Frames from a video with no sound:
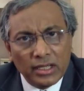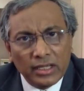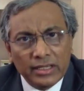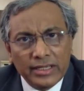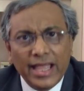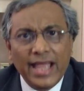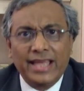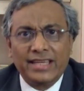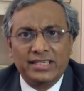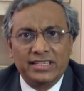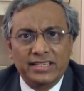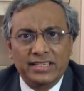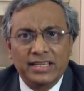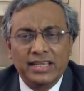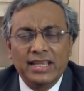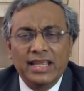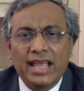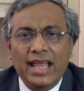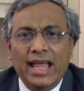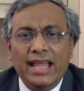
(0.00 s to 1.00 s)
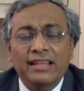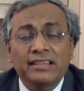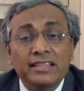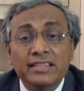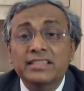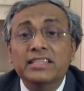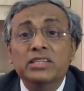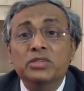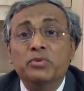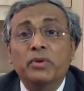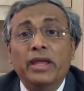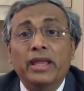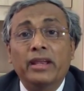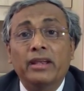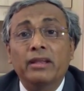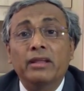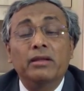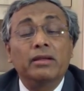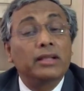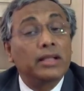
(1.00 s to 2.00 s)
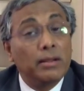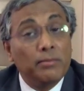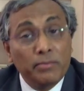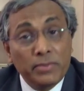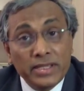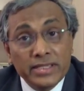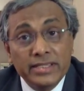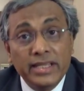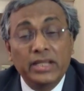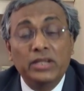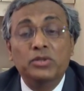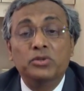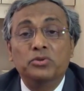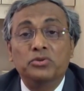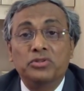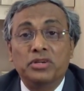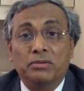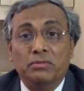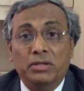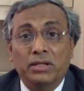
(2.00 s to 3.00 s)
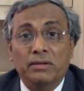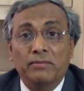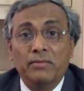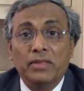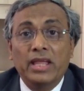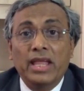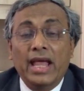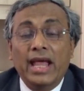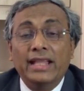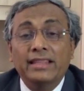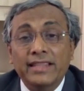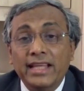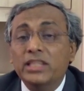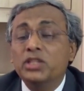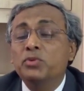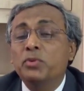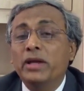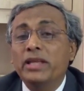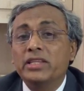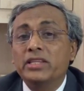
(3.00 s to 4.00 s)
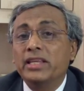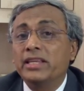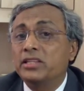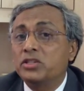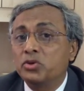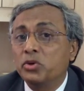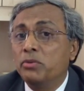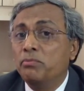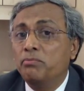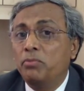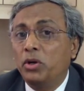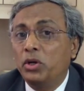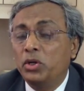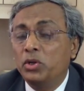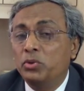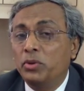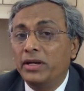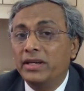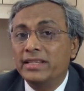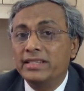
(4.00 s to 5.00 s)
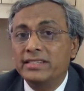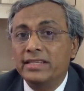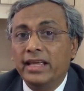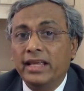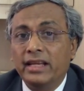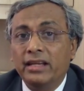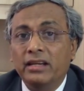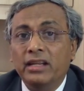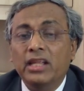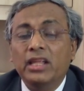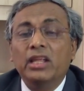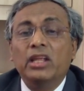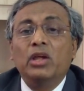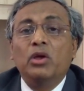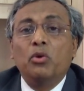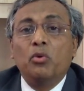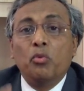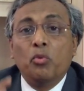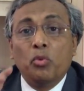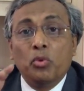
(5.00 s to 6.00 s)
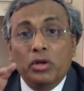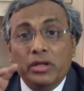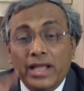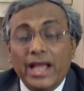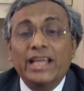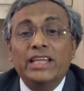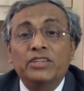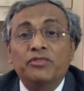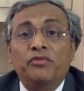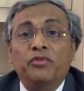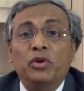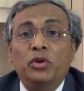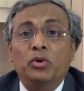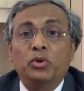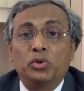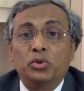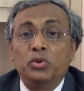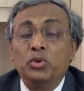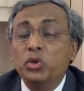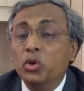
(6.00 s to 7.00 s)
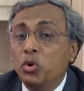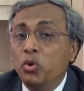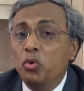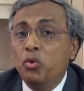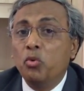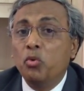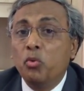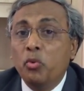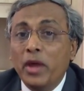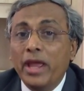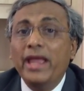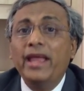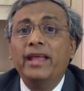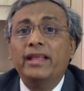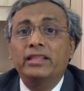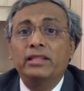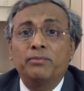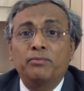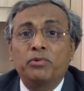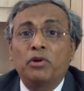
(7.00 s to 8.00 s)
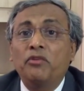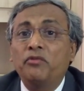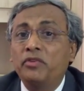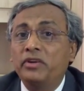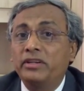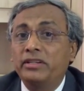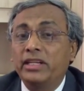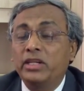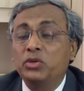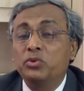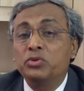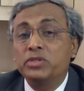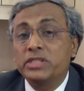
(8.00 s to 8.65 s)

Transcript: cash, and this is where companies get into trouble. And that's why it's so important to understand cash flow to know where the profit that you